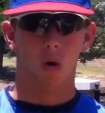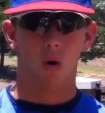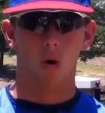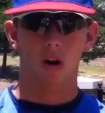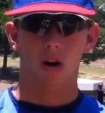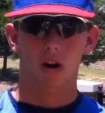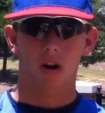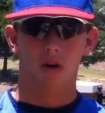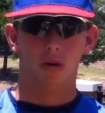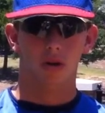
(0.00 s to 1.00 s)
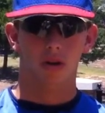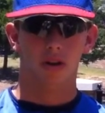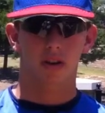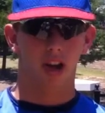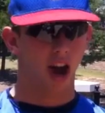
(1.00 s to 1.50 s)
or when
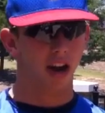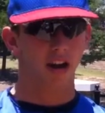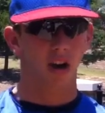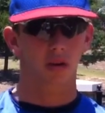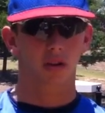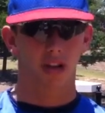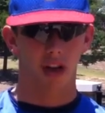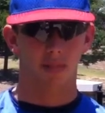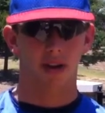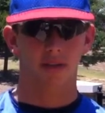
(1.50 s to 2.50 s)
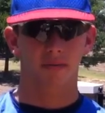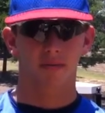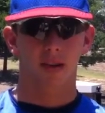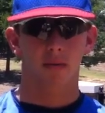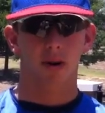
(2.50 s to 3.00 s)
he kind of knows it's coming,
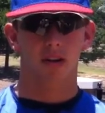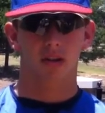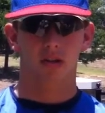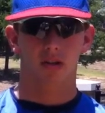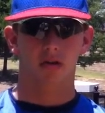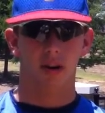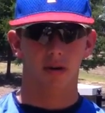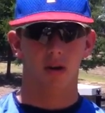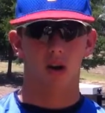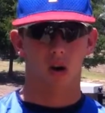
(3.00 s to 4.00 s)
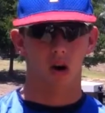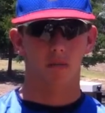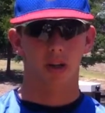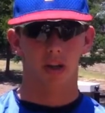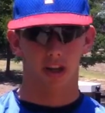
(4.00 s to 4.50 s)
but it's still a great and
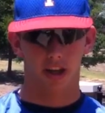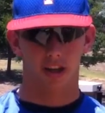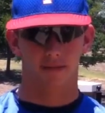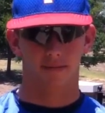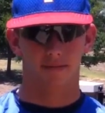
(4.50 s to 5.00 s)
hard pitch to hit.